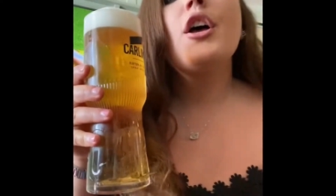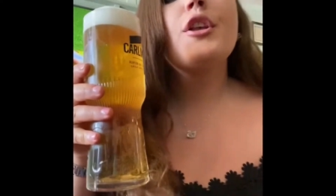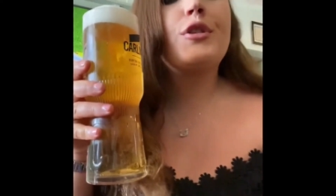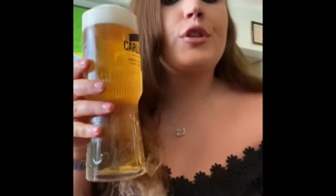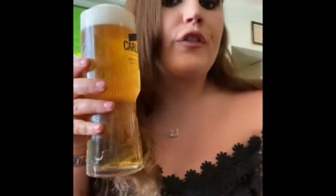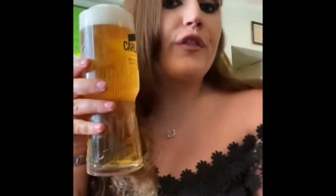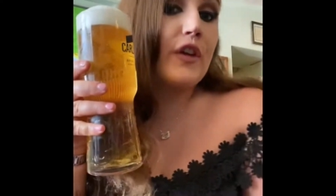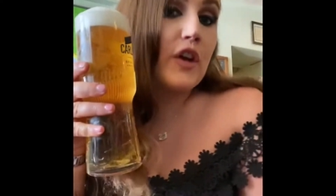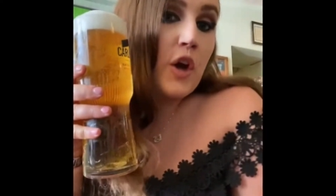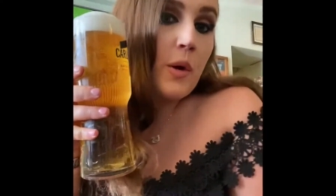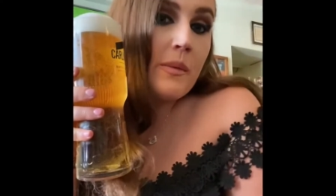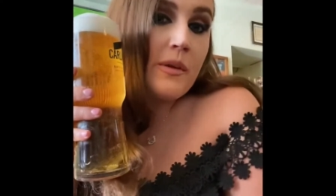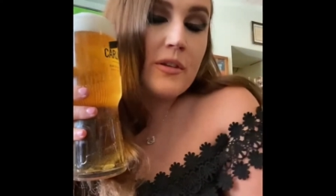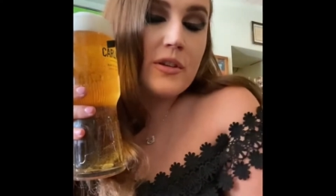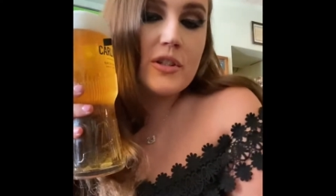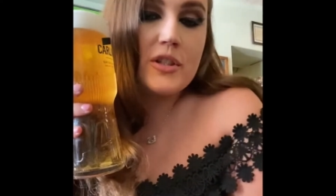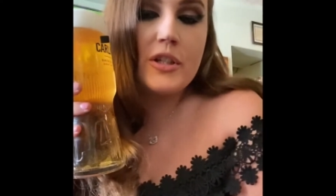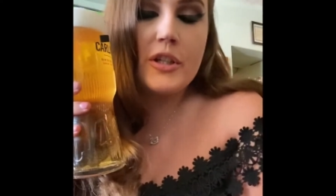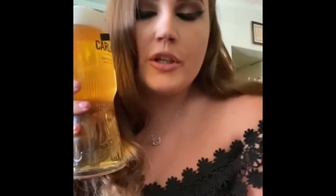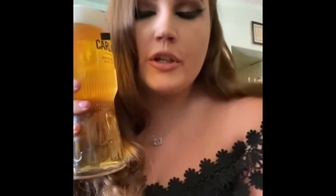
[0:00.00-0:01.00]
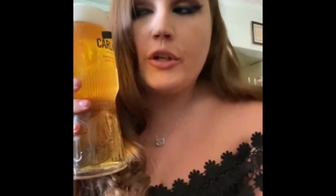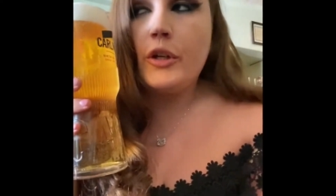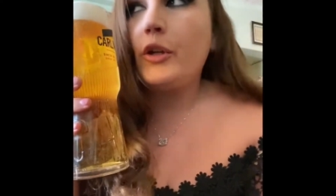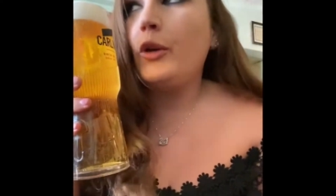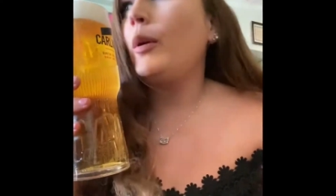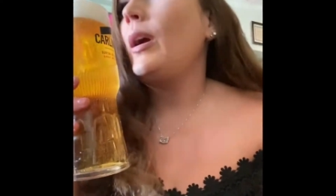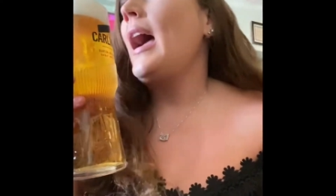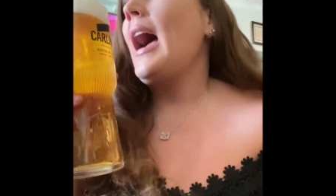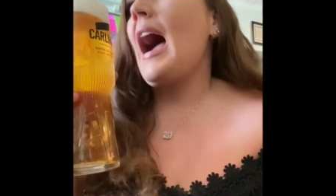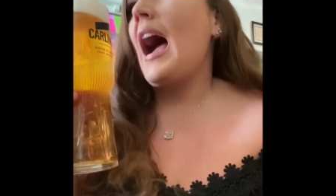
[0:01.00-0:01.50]
So if you come into
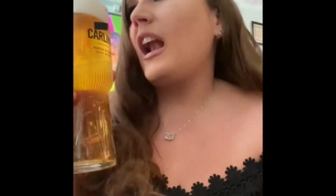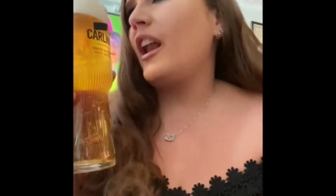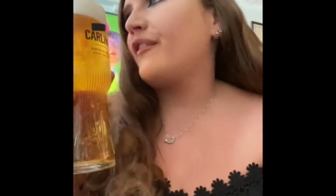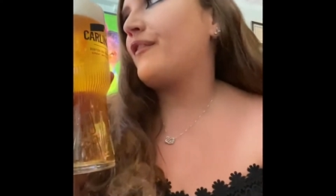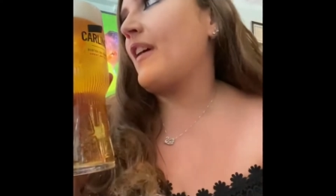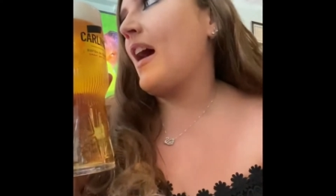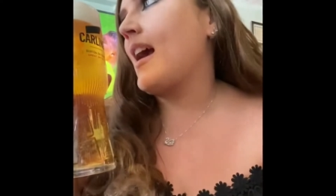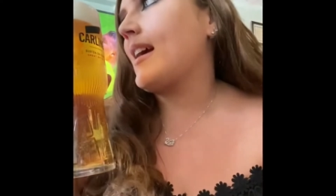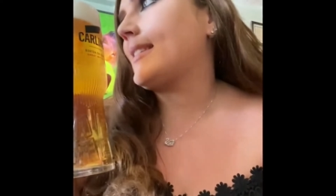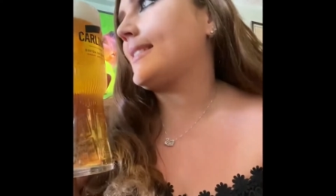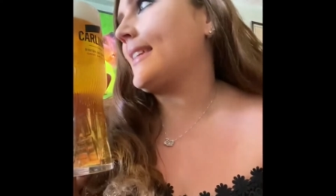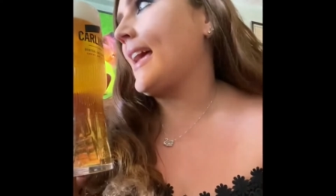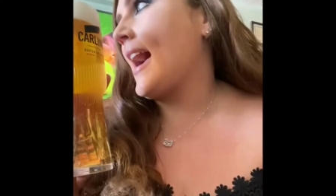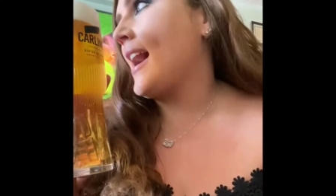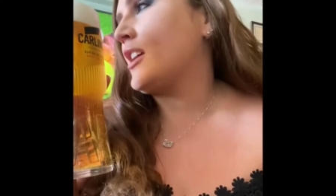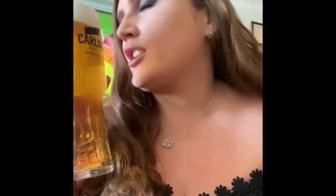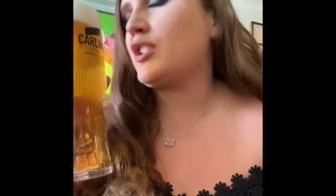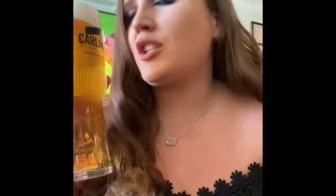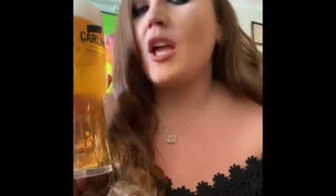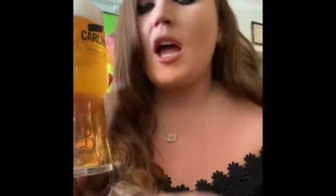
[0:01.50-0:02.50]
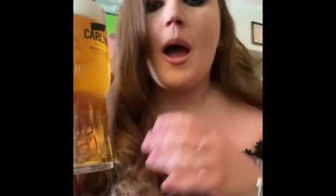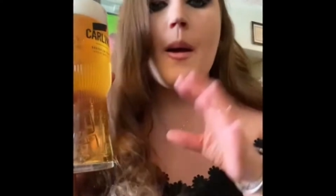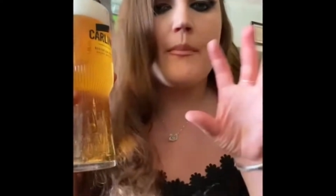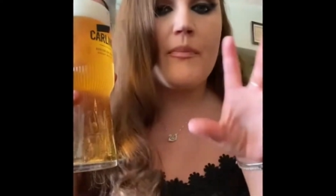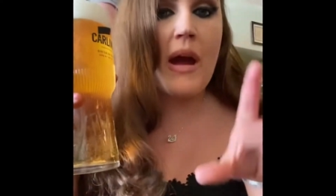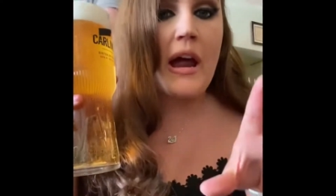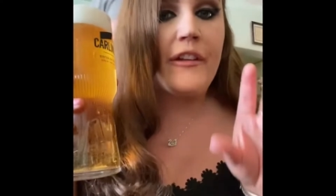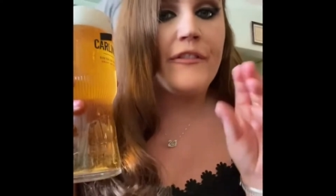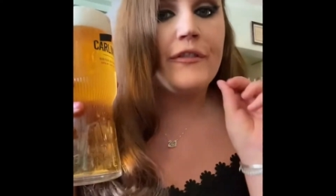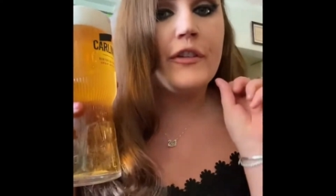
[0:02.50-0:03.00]
Halifax slash
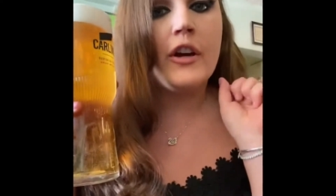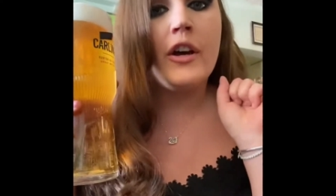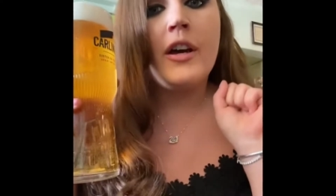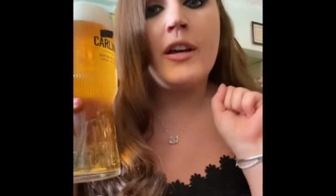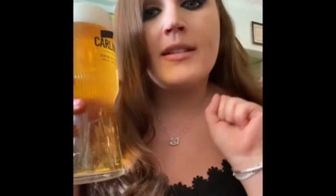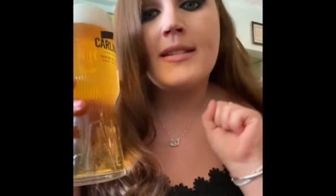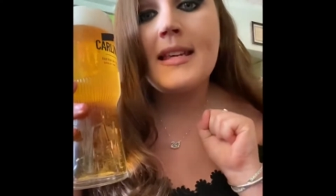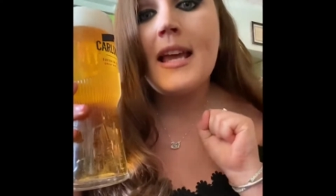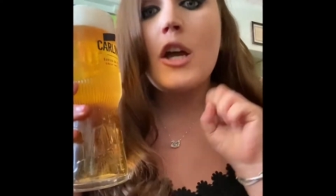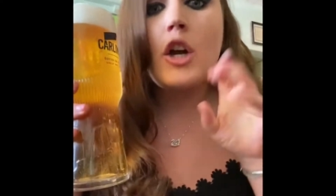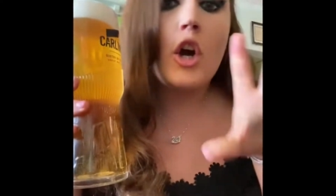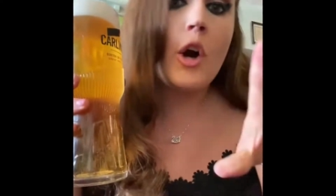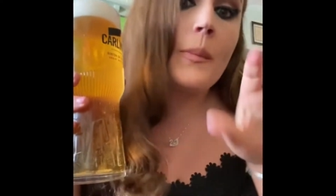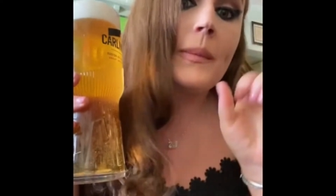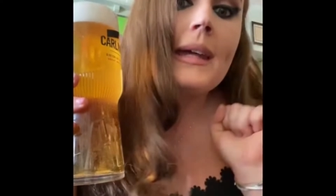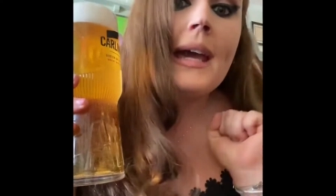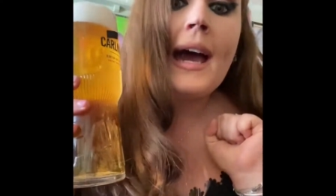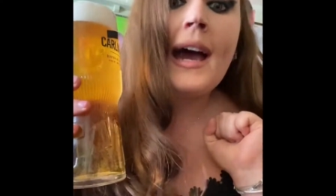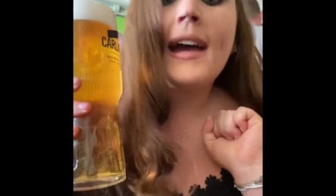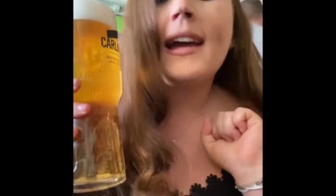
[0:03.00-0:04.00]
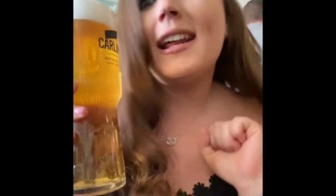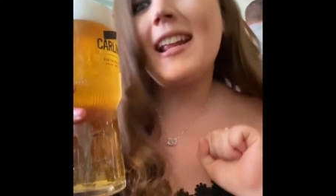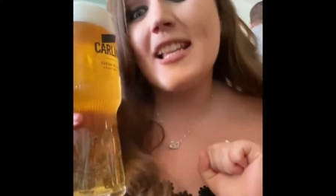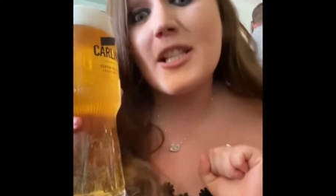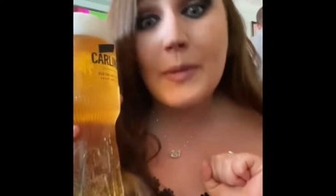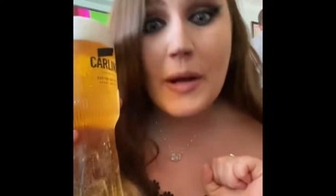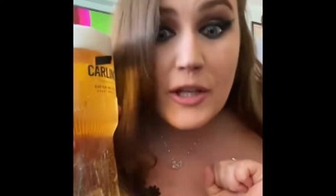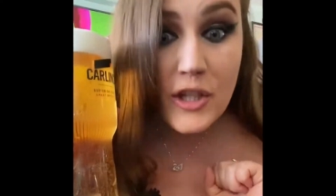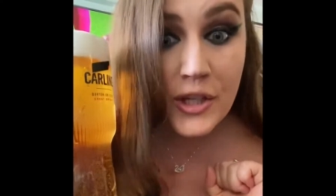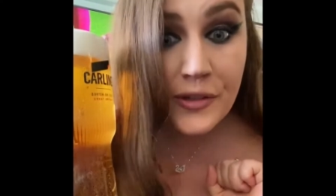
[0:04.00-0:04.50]
Bradford, come here, yeah,
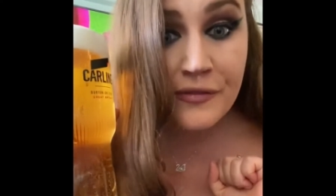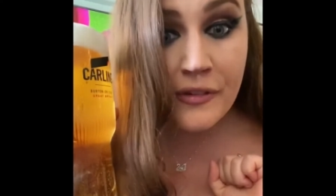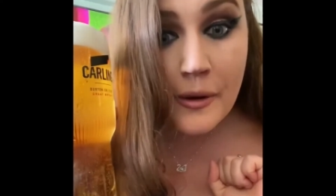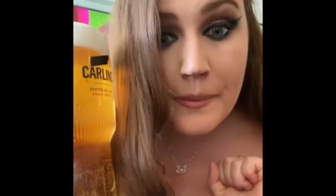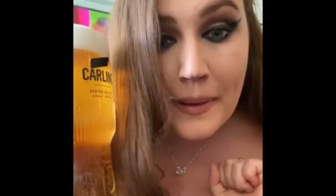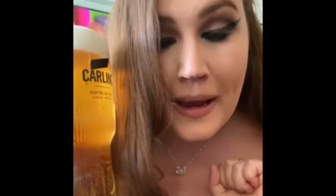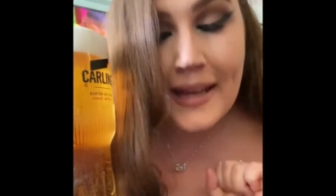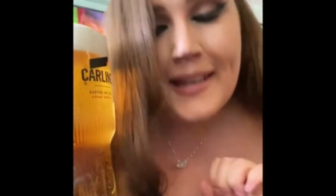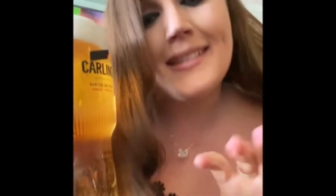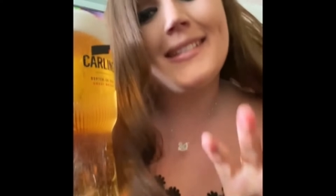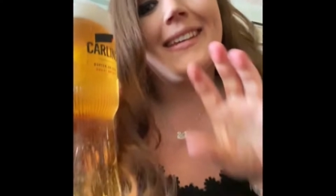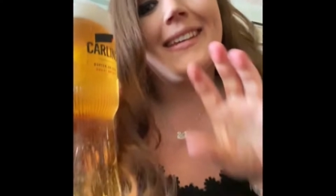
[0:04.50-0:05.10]
it's quite cheap for a pint.